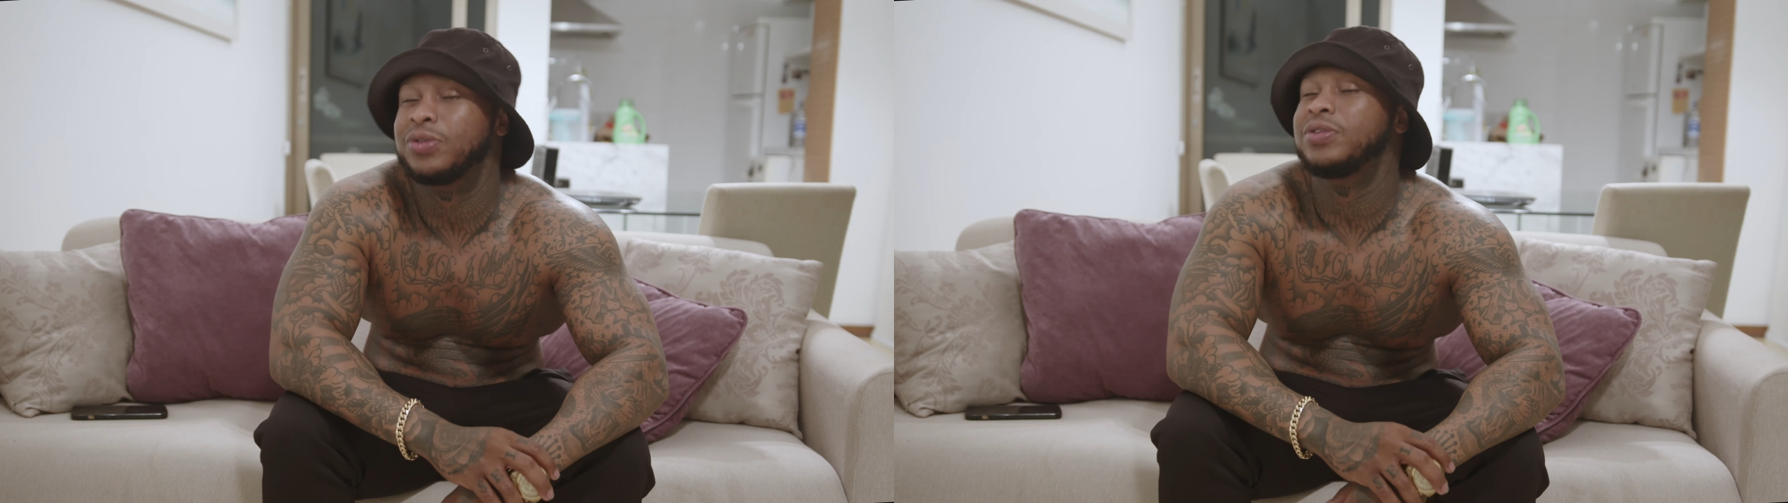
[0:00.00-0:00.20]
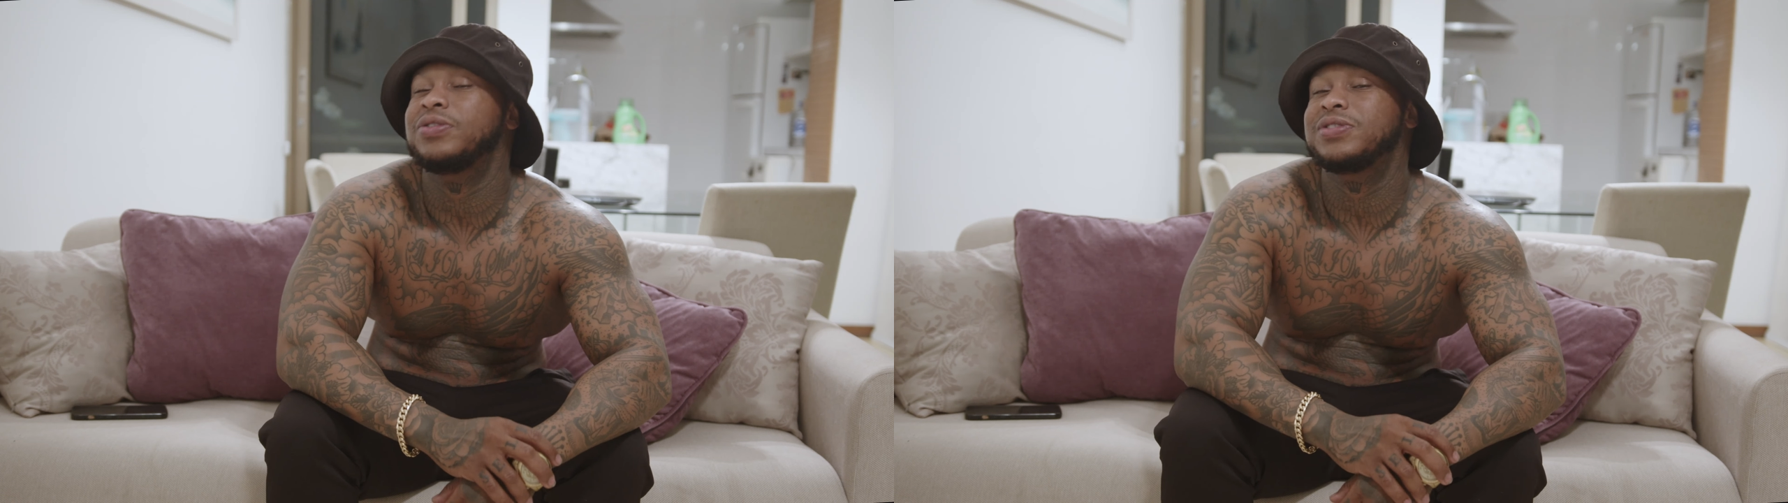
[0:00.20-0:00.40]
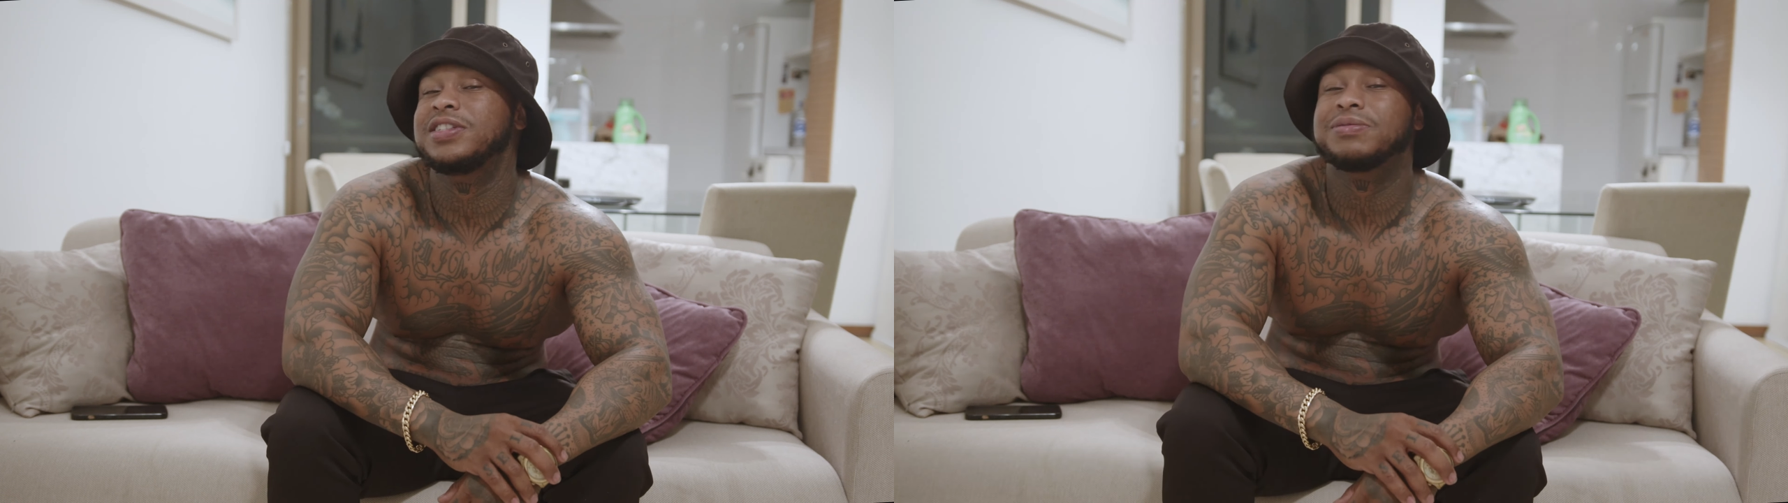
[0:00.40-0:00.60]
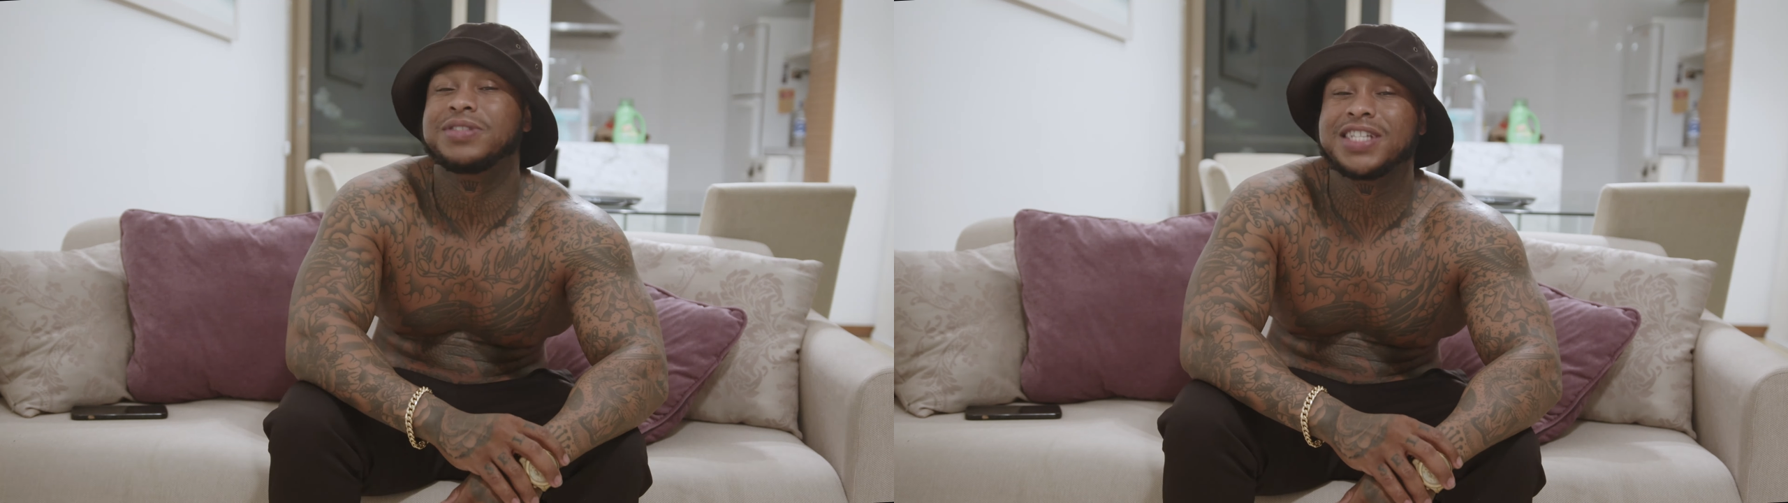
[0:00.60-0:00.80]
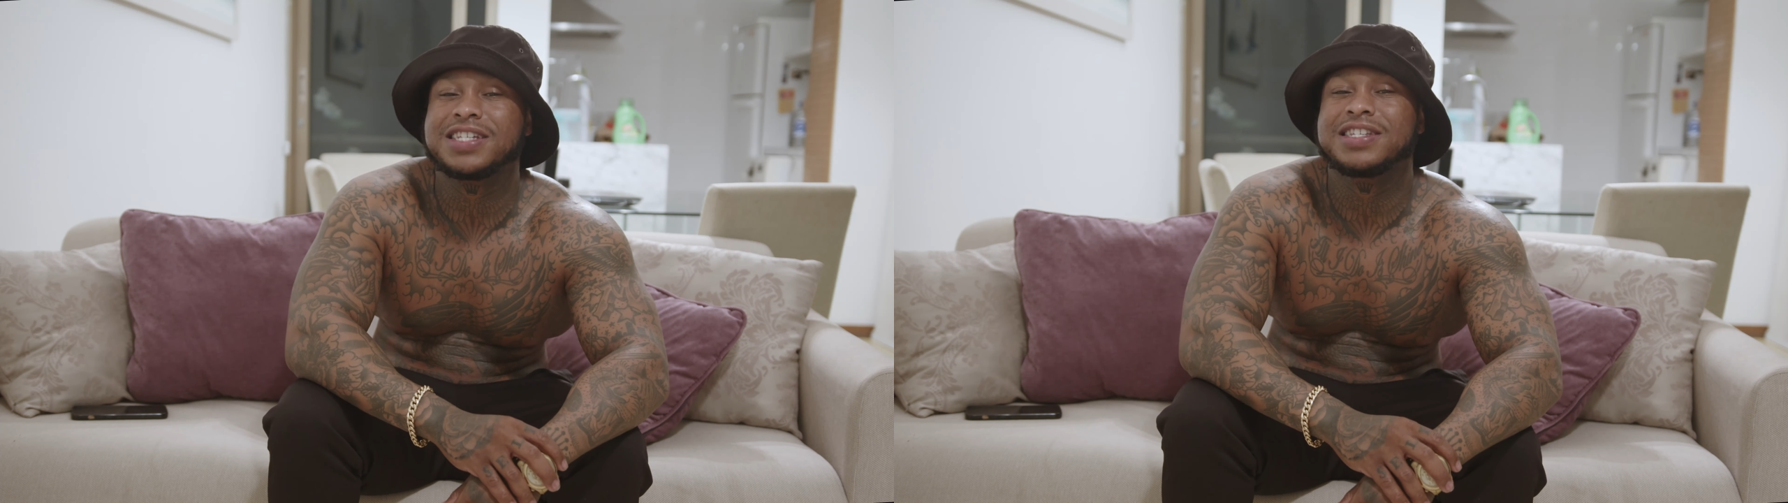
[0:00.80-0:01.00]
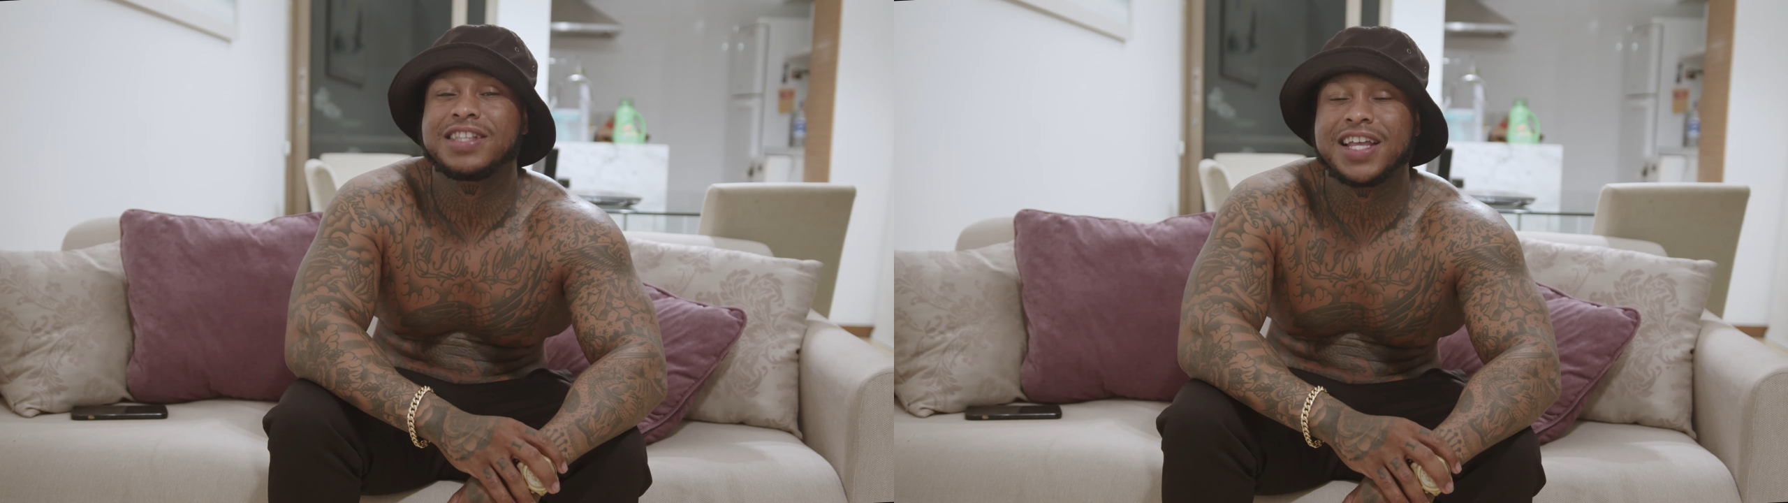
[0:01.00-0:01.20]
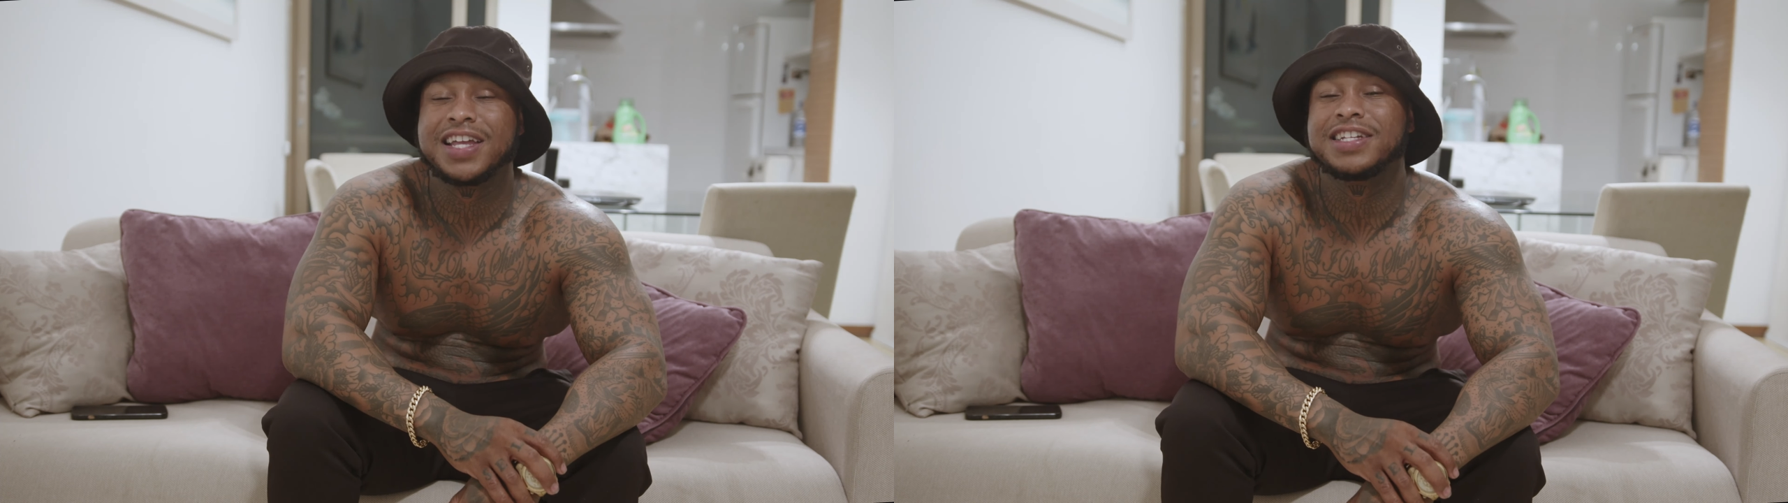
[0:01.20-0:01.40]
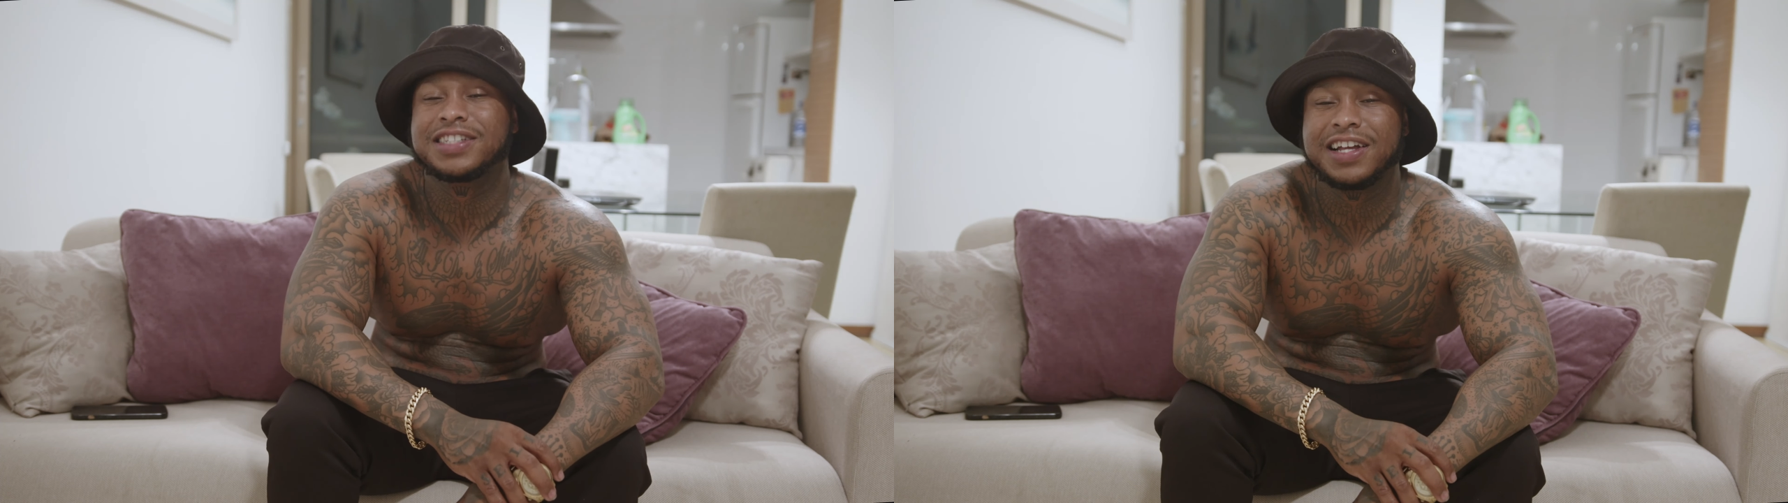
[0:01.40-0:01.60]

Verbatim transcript: You, you see some sexy things